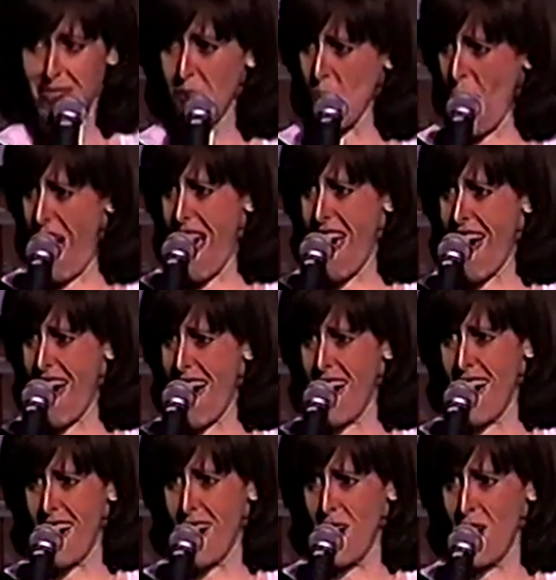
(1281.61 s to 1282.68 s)

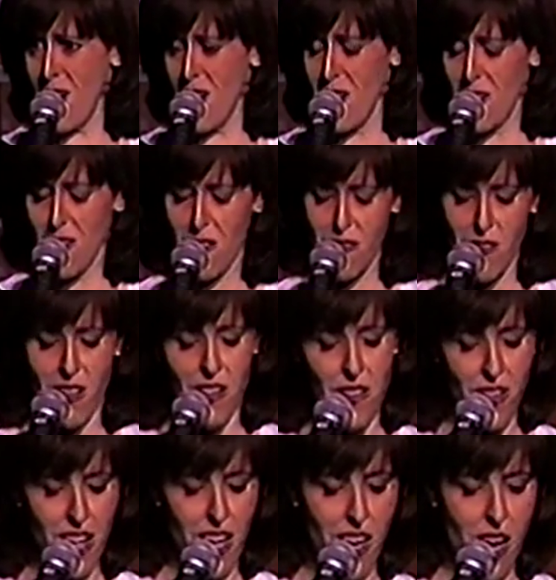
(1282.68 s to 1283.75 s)
Wow.
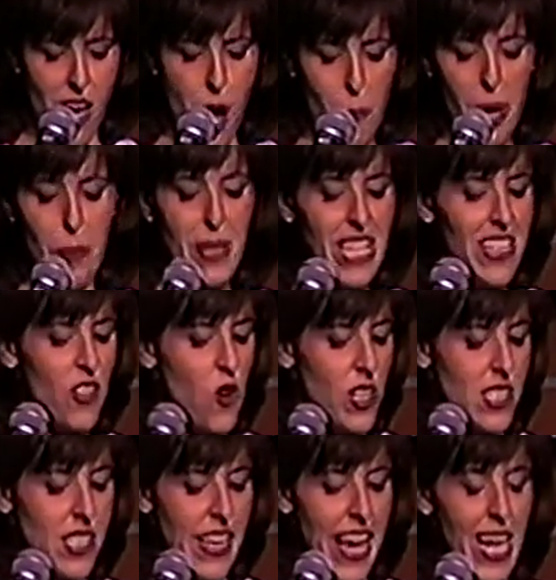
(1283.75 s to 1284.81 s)
But I've been eating all
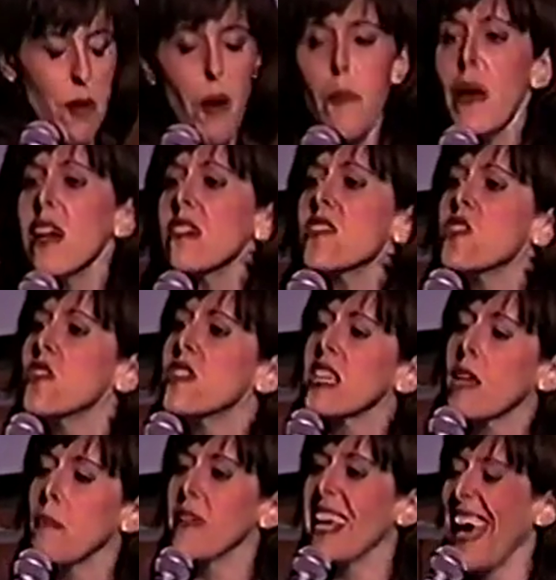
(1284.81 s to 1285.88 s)
this candy. My parents used to
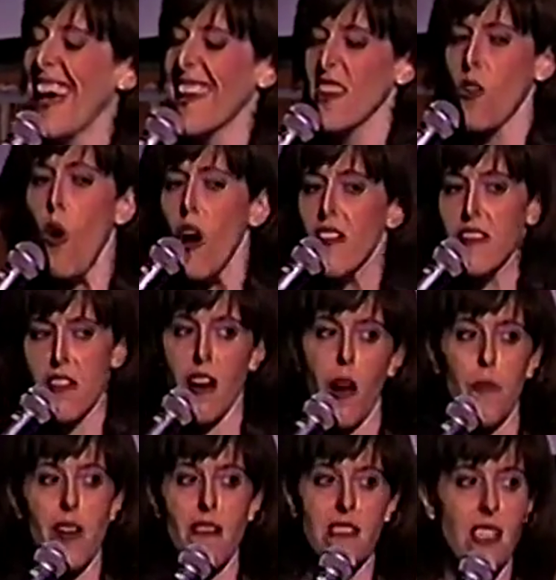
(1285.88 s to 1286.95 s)
give me candy all the time
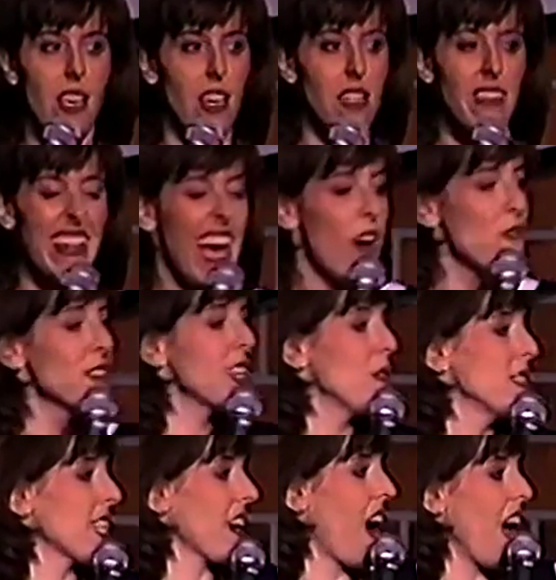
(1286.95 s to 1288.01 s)
when I was a kid. Like, every day
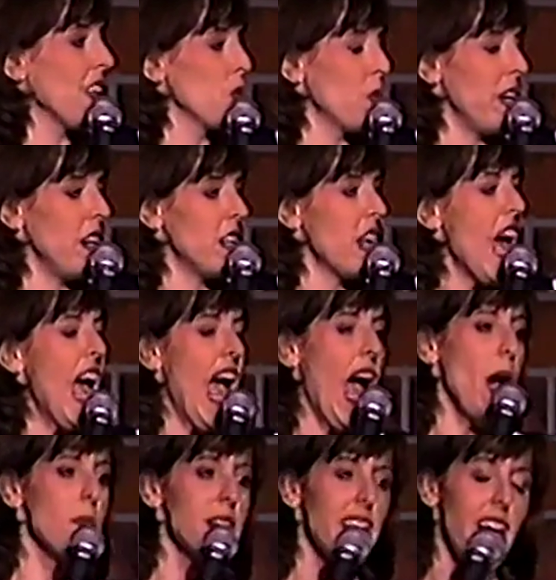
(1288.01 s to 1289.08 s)
was like Halloween.
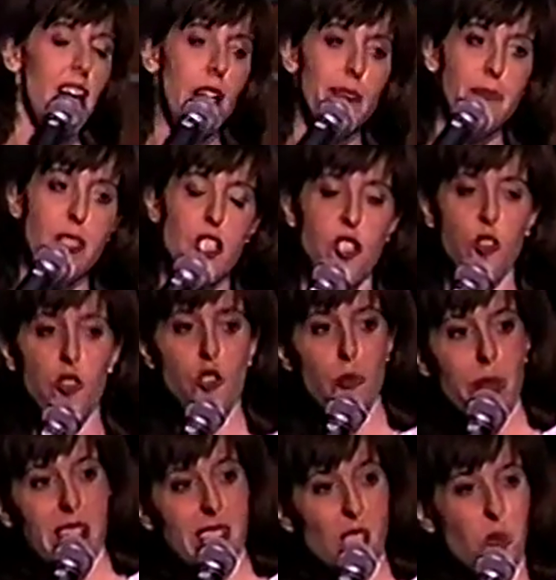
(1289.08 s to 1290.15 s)
M&M's,
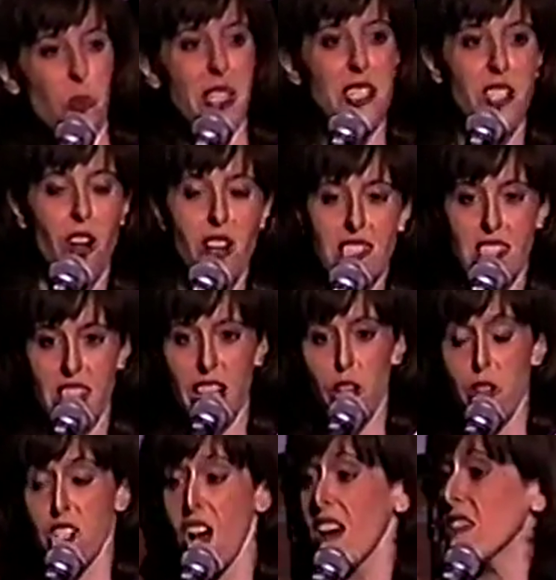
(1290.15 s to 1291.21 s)
jujubes, sweet tarts,
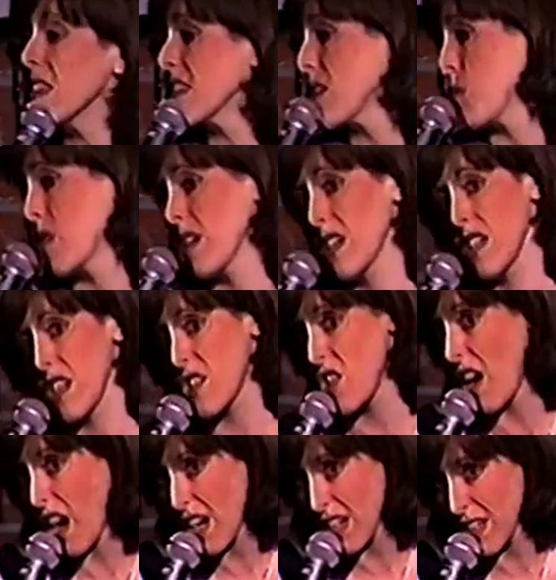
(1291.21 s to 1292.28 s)
licorice. I don't think they wanted a
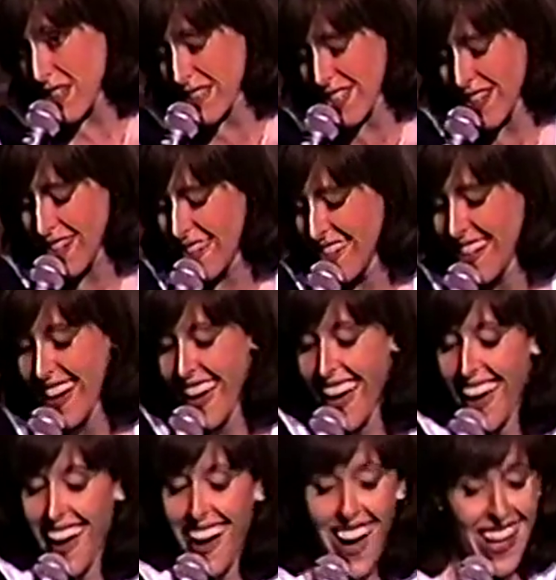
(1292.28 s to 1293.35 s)
child.
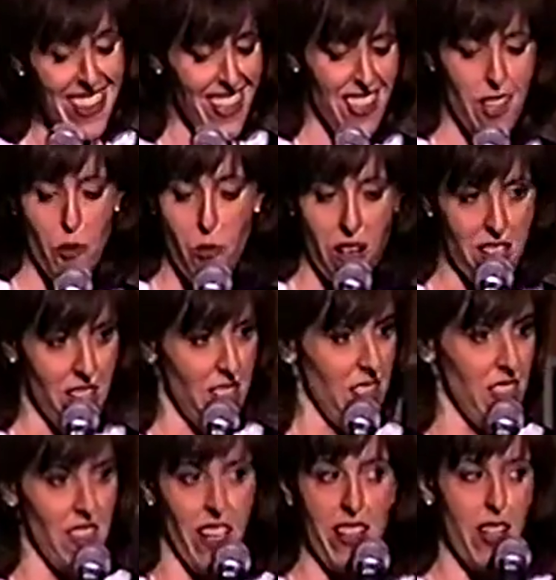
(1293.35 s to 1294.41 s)
I think they wanted,
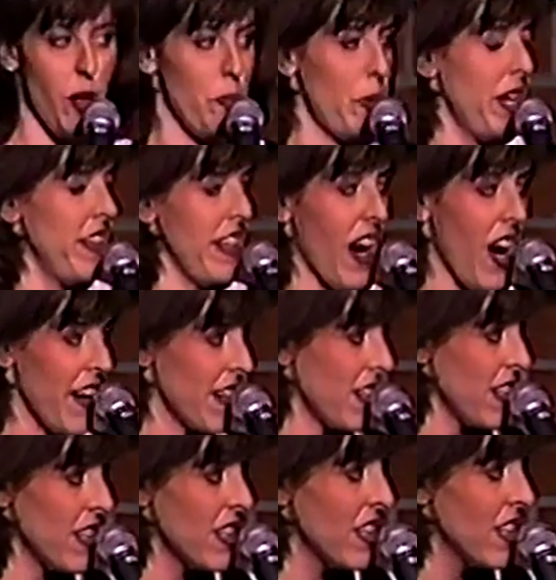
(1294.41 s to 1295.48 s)
like, a
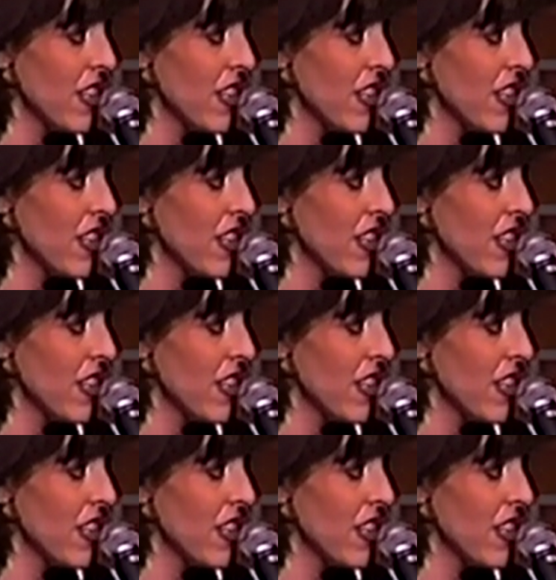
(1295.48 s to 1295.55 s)
piñata.